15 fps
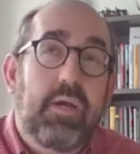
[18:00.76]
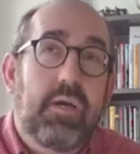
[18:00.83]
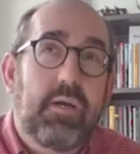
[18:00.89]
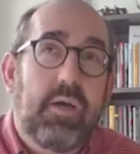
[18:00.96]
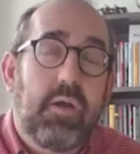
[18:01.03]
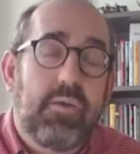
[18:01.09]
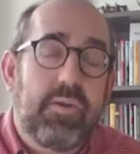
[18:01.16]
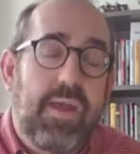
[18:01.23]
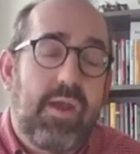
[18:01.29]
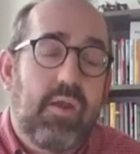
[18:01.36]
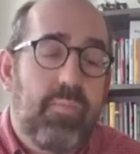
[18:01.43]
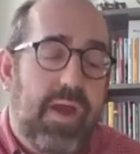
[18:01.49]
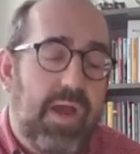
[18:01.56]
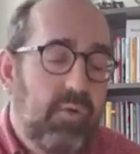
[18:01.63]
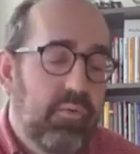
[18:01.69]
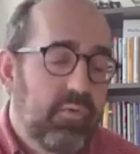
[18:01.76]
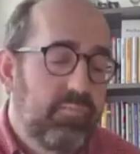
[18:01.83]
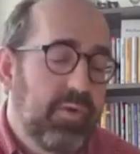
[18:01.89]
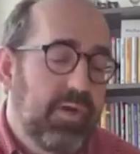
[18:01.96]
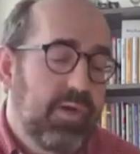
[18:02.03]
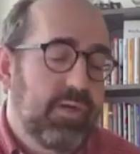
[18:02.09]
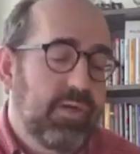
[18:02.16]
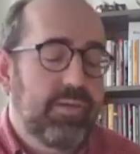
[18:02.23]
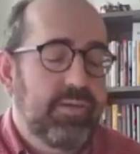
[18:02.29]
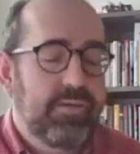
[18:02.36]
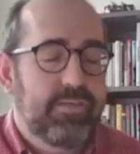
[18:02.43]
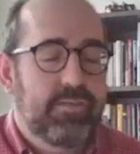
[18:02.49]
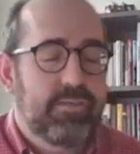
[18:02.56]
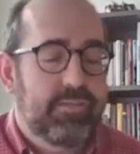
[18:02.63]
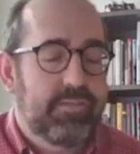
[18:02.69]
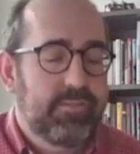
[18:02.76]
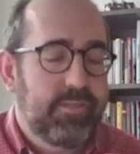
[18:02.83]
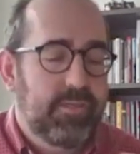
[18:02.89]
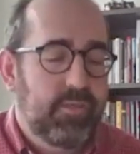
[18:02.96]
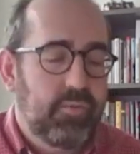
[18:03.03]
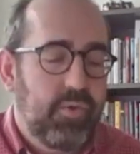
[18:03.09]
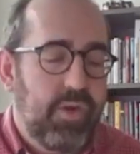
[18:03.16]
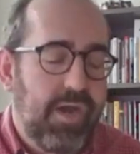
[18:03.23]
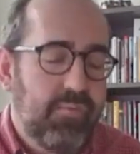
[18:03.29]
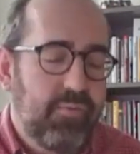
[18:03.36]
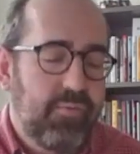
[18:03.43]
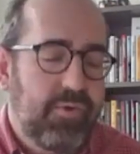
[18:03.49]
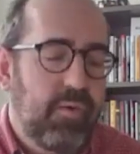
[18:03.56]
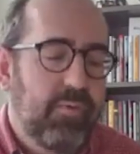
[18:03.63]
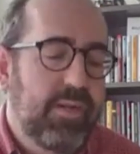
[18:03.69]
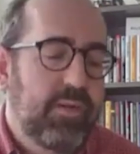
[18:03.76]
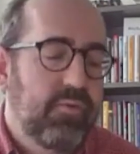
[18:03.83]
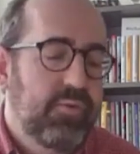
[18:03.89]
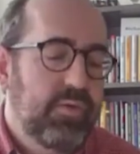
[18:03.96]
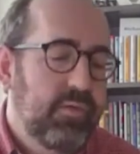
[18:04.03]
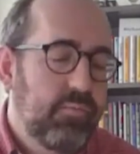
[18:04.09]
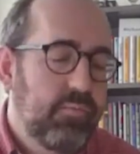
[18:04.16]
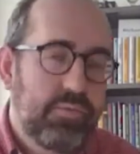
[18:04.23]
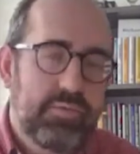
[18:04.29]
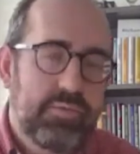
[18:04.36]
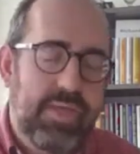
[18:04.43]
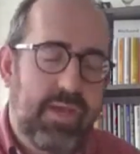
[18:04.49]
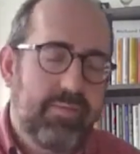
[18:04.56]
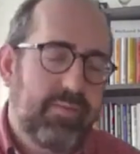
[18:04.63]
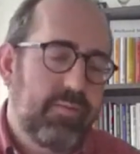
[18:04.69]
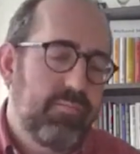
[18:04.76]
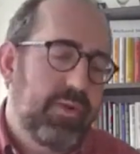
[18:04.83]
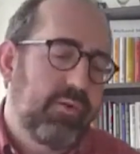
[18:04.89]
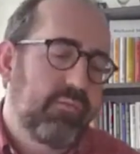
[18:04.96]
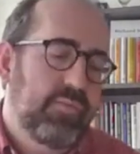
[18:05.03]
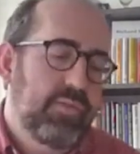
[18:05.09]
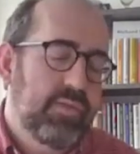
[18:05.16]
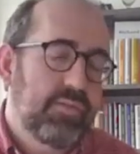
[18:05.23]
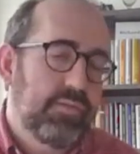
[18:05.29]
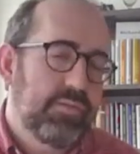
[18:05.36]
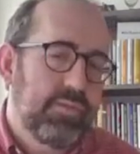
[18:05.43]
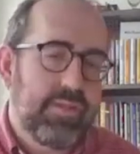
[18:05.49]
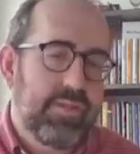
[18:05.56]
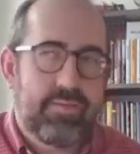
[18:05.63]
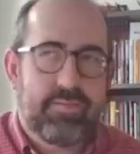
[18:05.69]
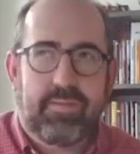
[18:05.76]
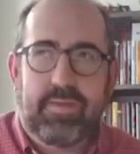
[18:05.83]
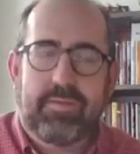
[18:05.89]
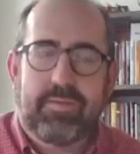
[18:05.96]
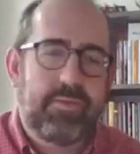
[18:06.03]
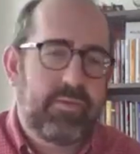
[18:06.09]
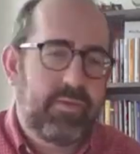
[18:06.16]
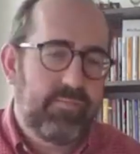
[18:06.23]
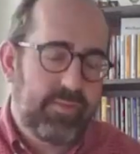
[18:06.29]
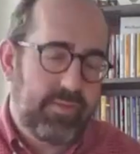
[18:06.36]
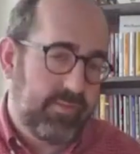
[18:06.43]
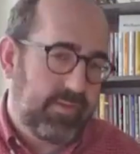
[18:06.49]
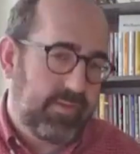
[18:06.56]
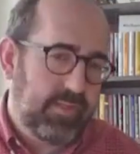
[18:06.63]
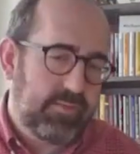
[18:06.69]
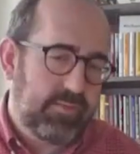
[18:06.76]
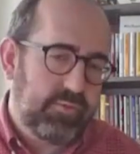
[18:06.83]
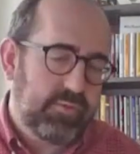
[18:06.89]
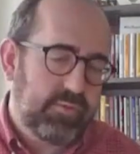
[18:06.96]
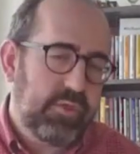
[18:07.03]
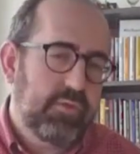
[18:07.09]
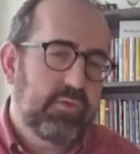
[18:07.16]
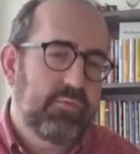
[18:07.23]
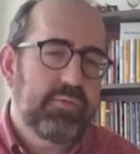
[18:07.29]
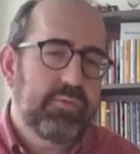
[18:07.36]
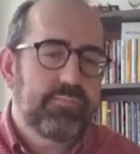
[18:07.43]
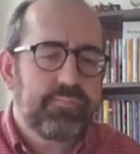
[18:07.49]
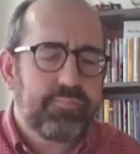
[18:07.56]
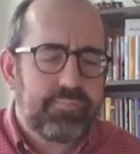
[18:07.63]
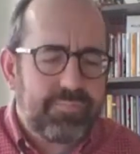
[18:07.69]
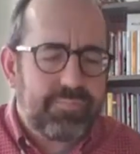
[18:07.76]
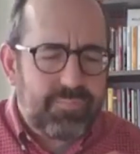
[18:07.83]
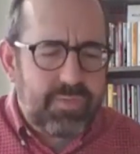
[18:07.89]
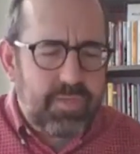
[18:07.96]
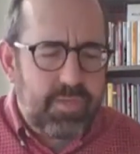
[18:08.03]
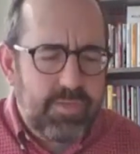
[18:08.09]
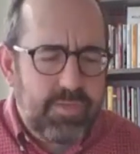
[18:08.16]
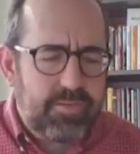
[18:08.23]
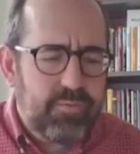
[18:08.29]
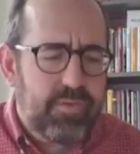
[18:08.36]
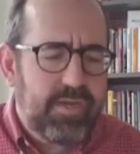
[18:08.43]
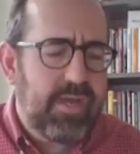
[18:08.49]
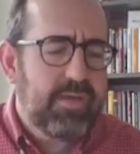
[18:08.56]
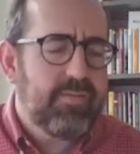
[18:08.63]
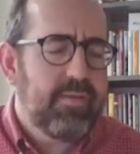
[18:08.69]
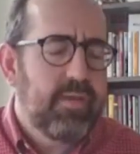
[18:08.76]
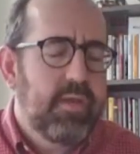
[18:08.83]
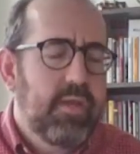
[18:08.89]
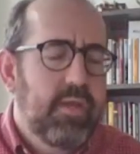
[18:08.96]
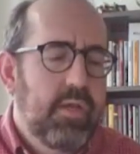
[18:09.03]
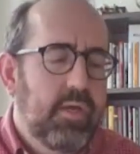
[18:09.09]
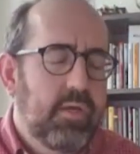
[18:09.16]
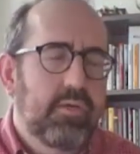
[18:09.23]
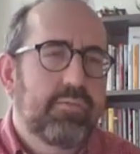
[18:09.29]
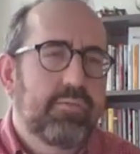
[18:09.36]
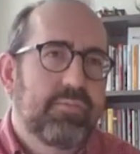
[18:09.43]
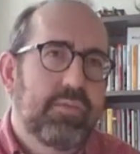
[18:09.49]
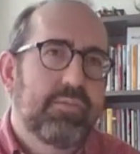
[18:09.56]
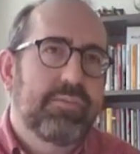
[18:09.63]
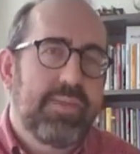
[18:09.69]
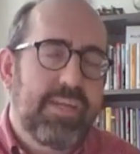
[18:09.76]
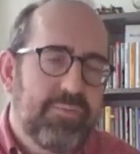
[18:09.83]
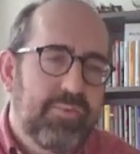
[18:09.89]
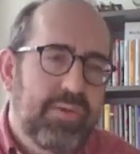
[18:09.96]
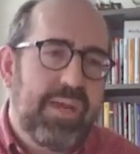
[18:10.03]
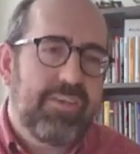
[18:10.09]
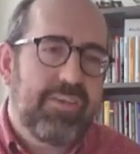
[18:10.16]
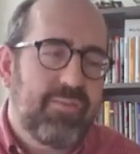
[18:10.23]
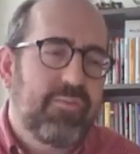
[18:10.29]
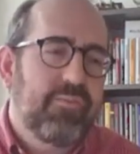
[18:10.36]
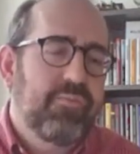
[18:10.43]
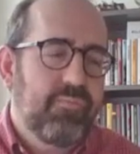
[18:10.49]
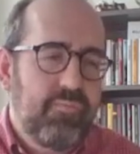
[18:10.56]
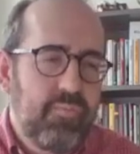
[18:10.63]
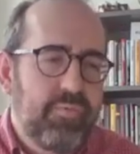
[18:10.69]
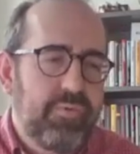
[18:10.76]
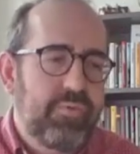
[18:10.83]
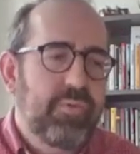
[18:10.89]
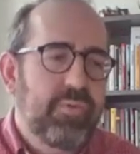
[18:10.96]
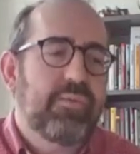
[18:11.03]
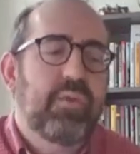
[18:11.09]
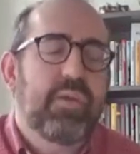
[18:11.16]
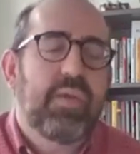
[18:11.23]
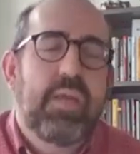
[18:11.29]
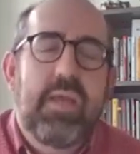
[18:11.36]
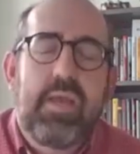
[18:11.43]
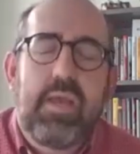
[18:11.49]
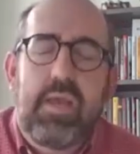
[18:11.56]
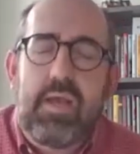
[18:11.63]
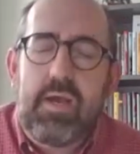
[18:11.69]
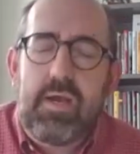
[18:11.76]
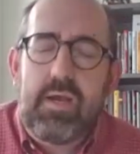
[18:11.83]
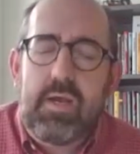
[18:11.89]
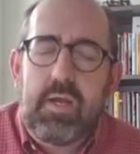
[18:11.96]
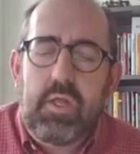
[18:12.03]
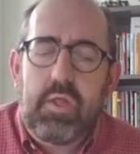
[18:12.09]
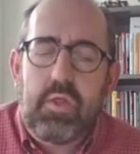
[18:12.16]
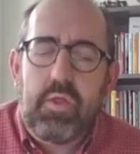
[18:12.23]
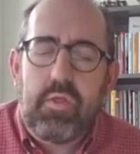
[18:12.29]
uh, are now powered by uh, you know hydrocarbon energy, which is gasoline powered vehicles and things like you know even things like electric stoves, natural gas or uh, natural gas stoves moving to electric. Uh,